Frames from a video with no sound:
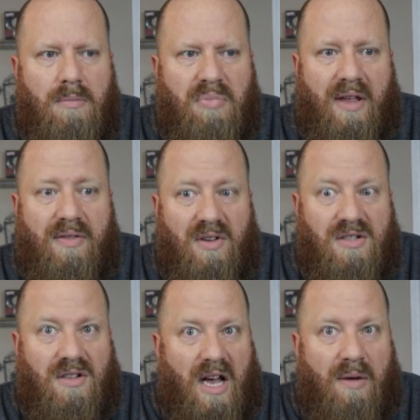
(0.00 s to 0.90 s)
But
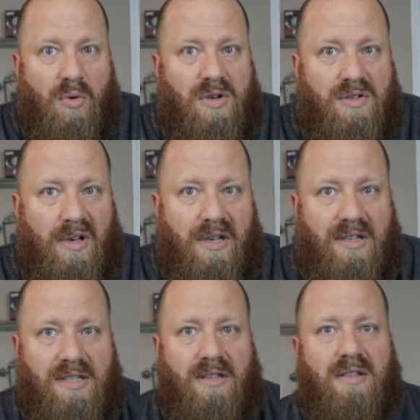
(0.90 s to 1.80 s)
there's a lot more
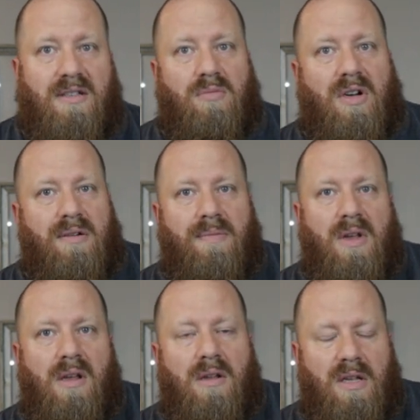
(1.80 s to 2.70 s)
sweetness in this
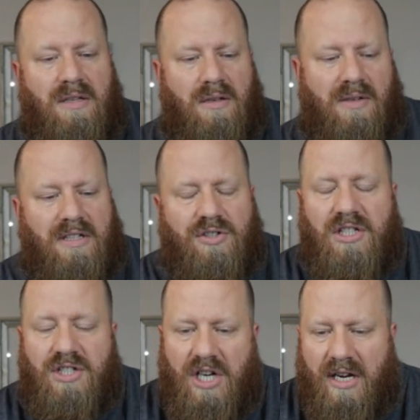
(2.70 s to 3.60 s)
one. Let's
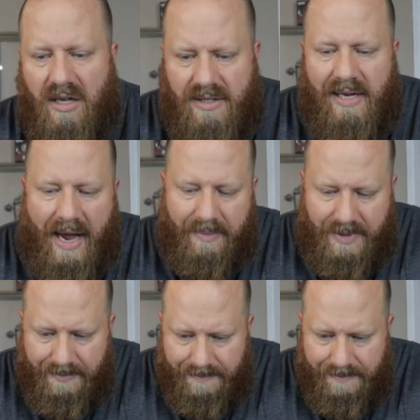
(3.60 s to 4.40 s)
just check Untappd.